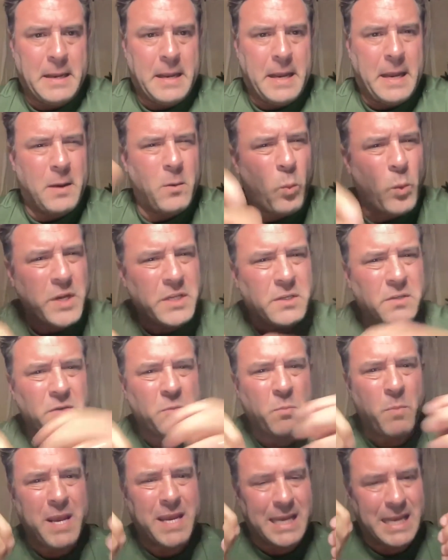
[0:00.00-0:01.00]
And we
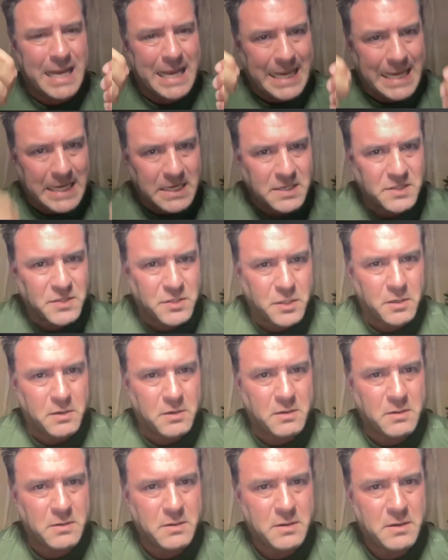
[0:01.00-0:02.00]
just make it
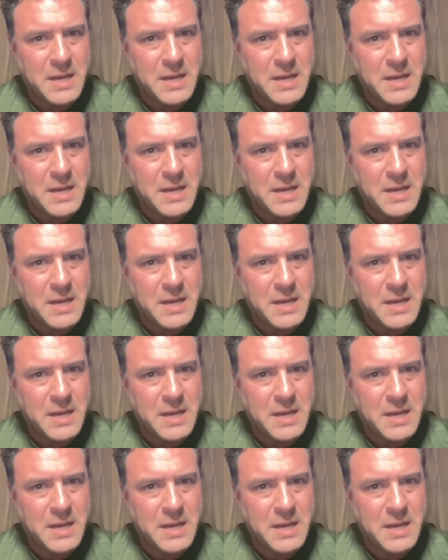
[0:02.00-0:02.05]
easier